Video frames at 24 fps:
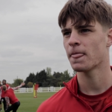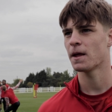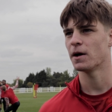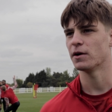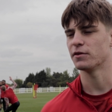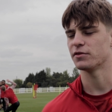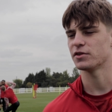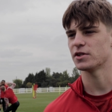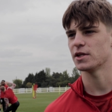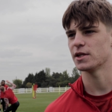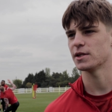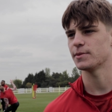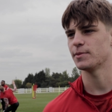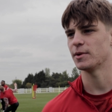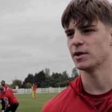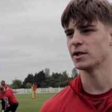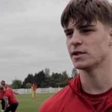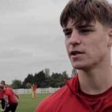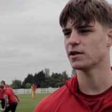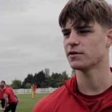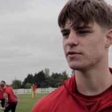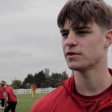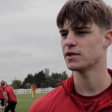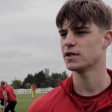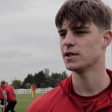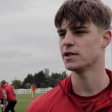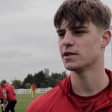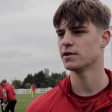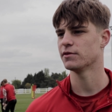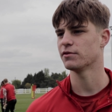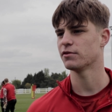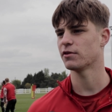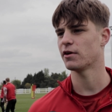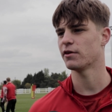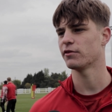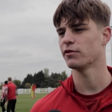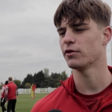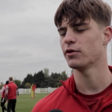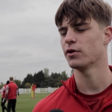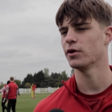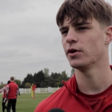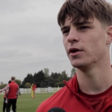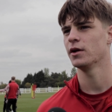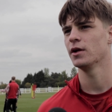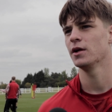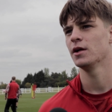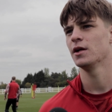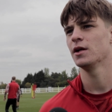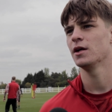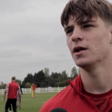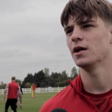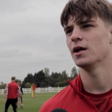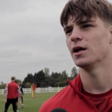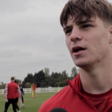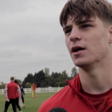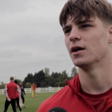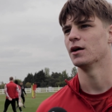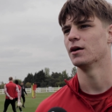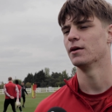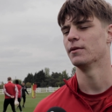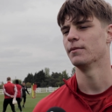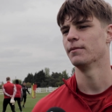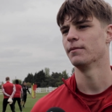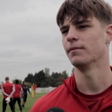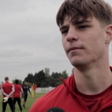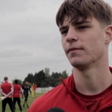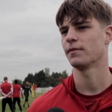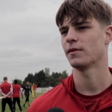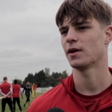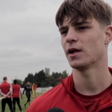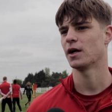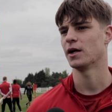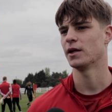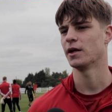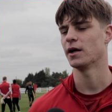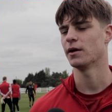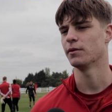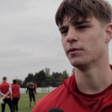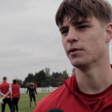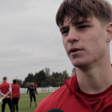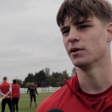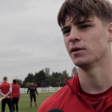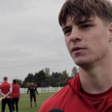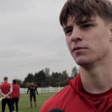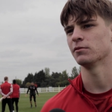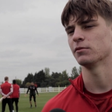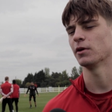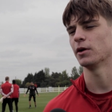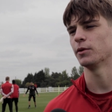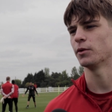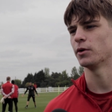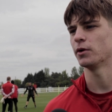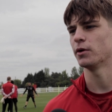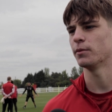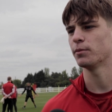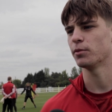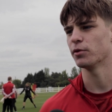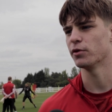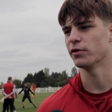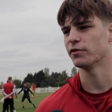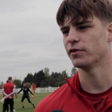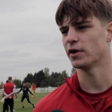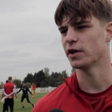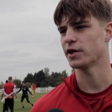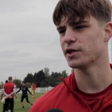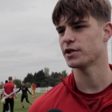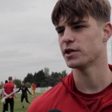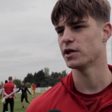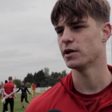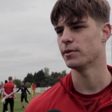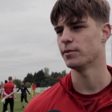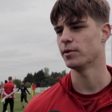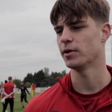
Obviously it's been a tough season for everyone, um, and yeah, we really want to improve next year,